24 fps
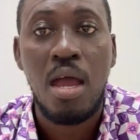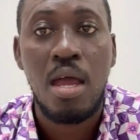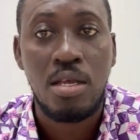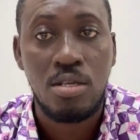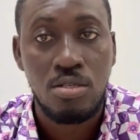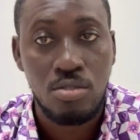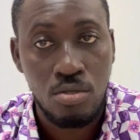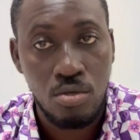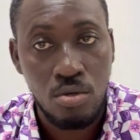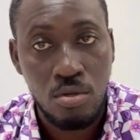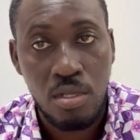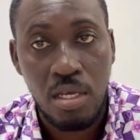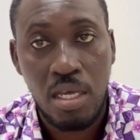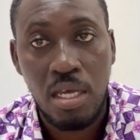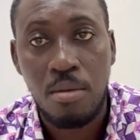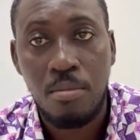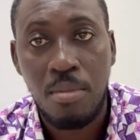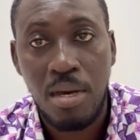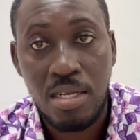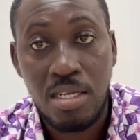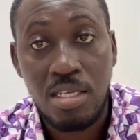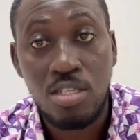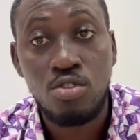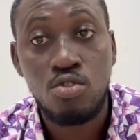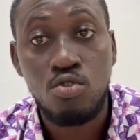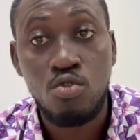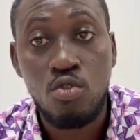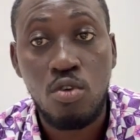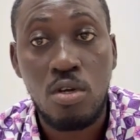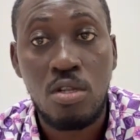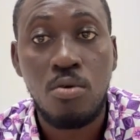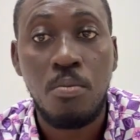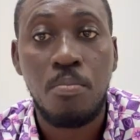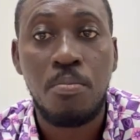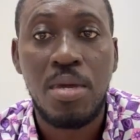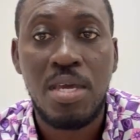So but they took
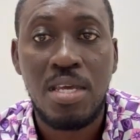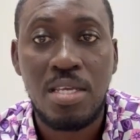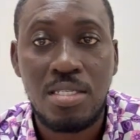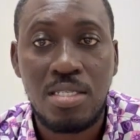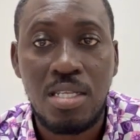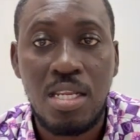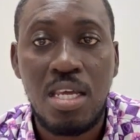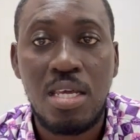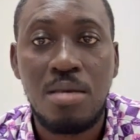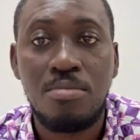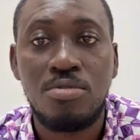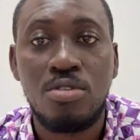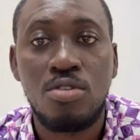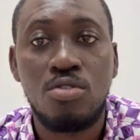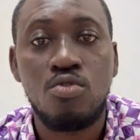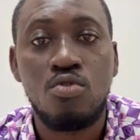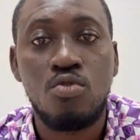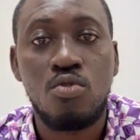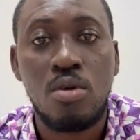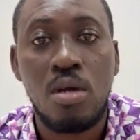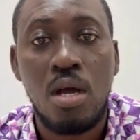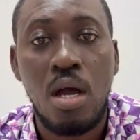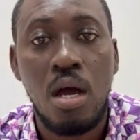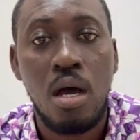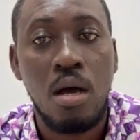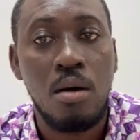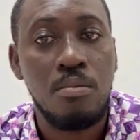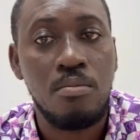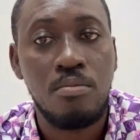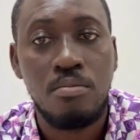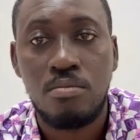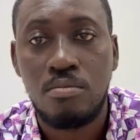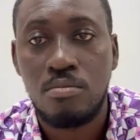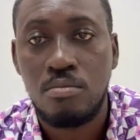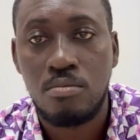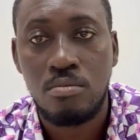the pay slips, they took
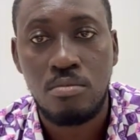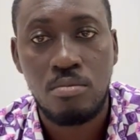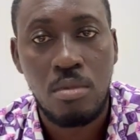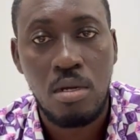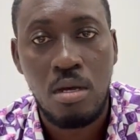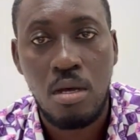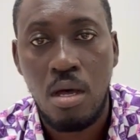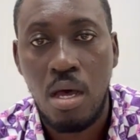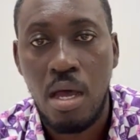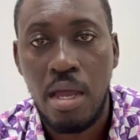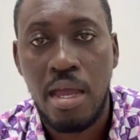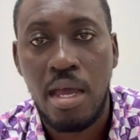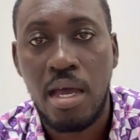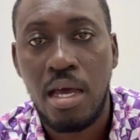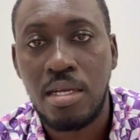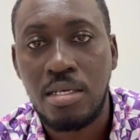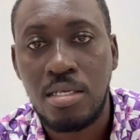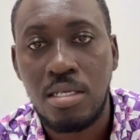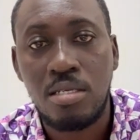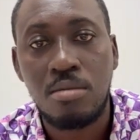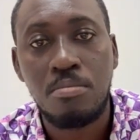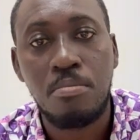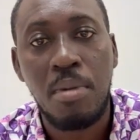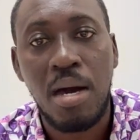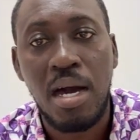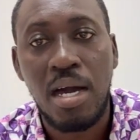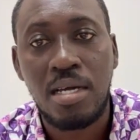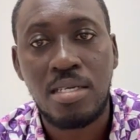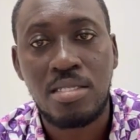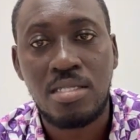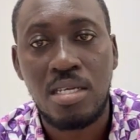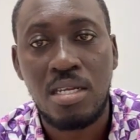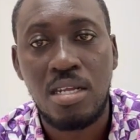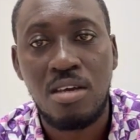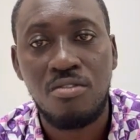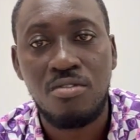I added banks
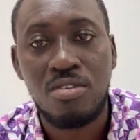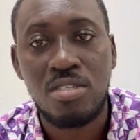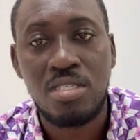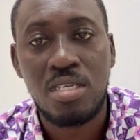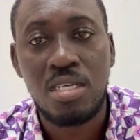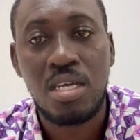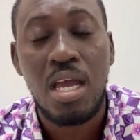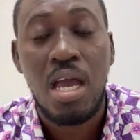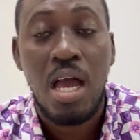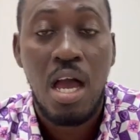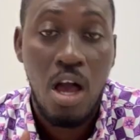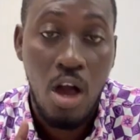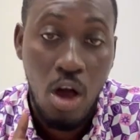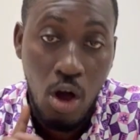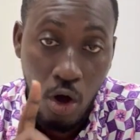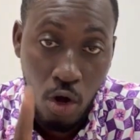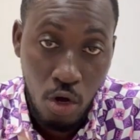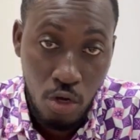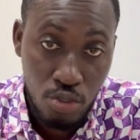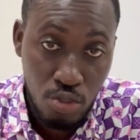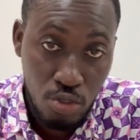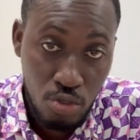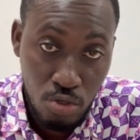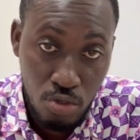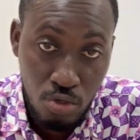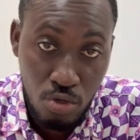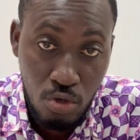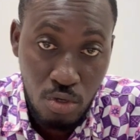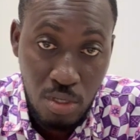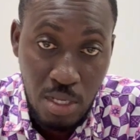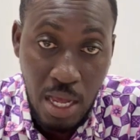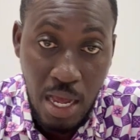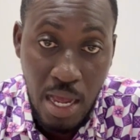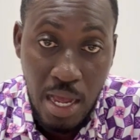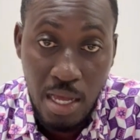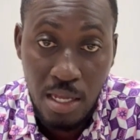and everything. Also note,
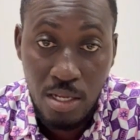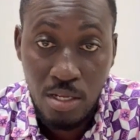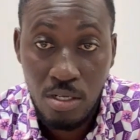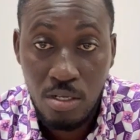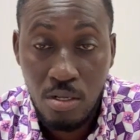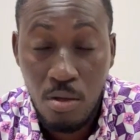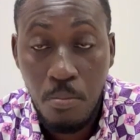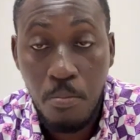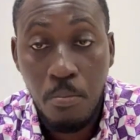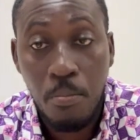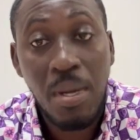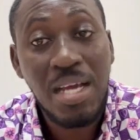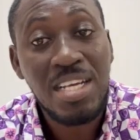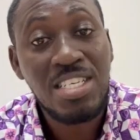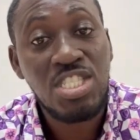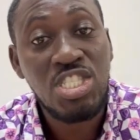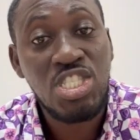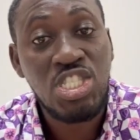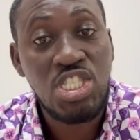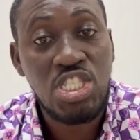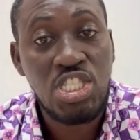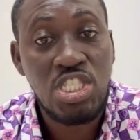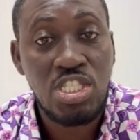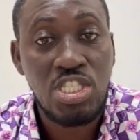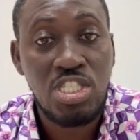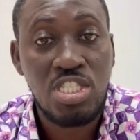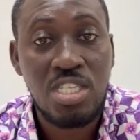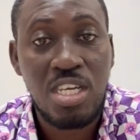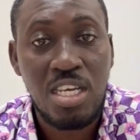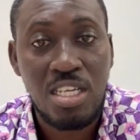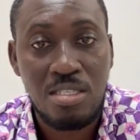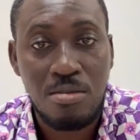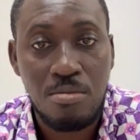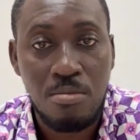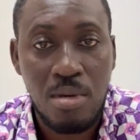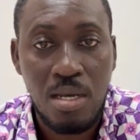I added a pension
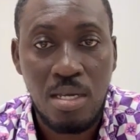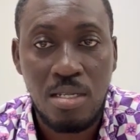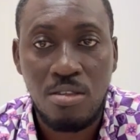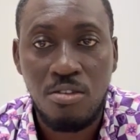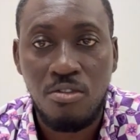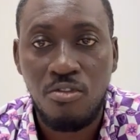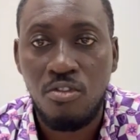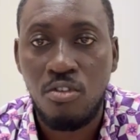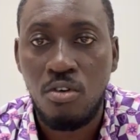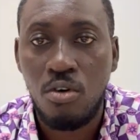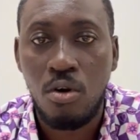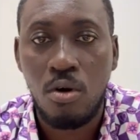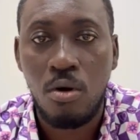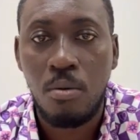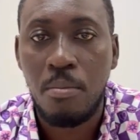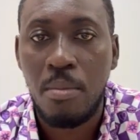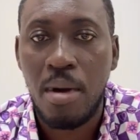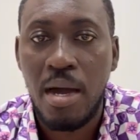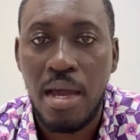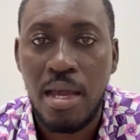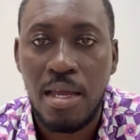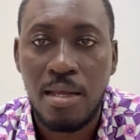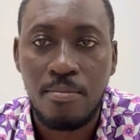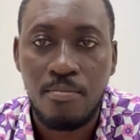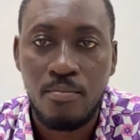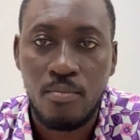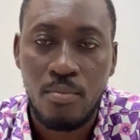statement for my